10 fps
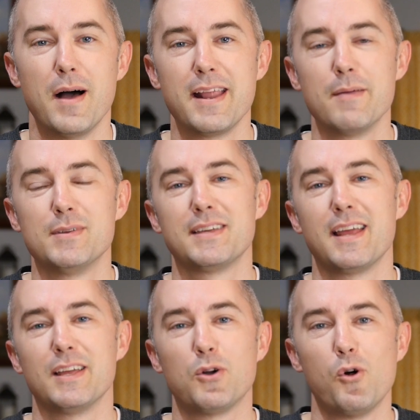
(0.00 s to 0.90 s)
My name is
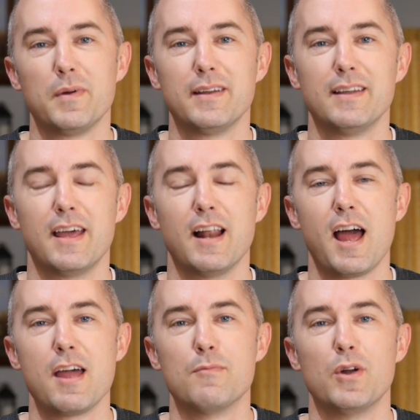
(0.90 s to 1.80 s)
Andy Coleman, and
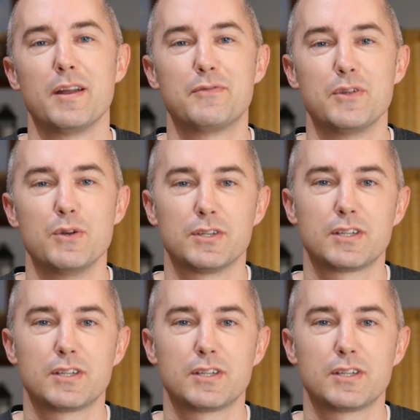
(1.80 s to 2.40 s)
I am running for U.S.